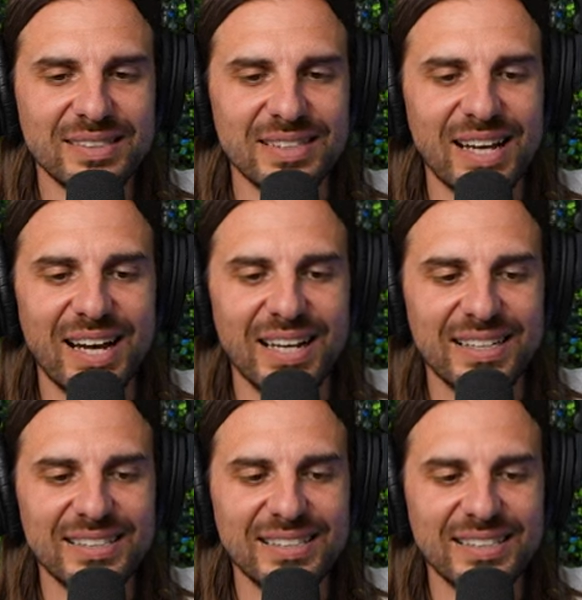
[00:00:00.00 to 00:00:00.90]
Yeah.
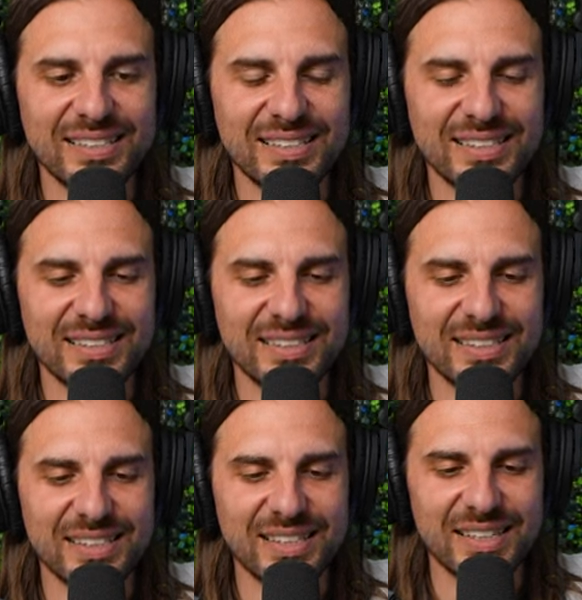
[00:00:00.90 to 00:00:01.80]

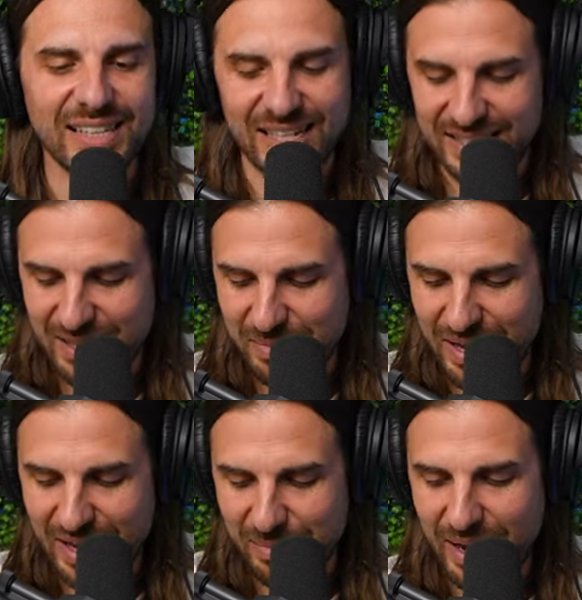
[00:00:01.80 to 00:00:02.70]
That's it,
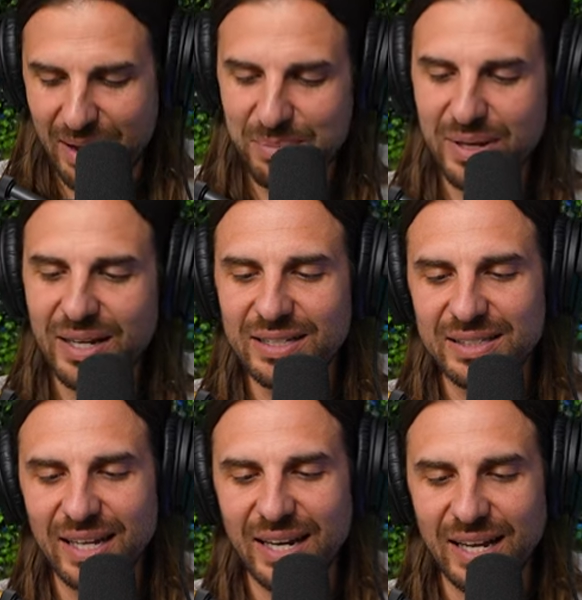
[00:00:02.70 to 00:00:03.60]
man. I'm happy and
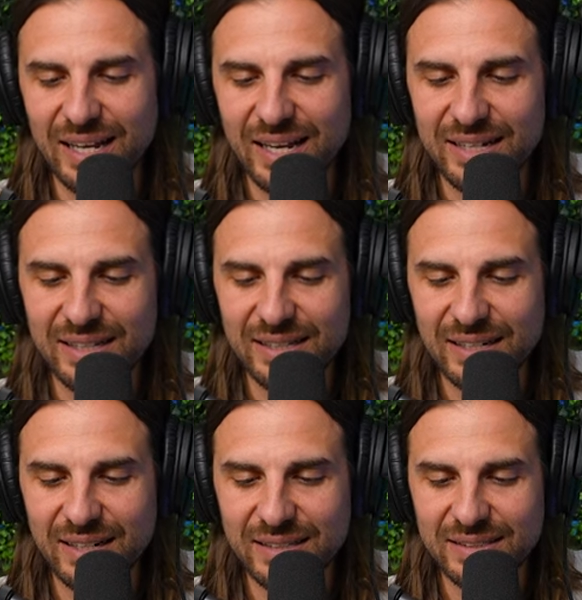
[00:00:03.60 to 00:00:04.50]
content. I ain't got
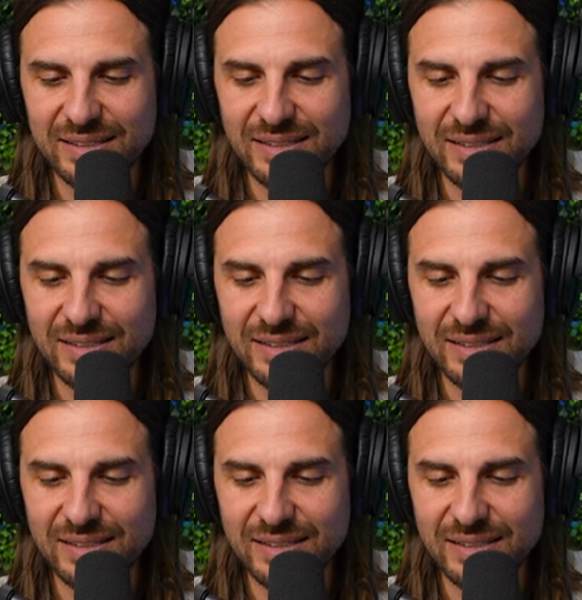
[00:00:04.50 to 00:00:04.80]
nothing else.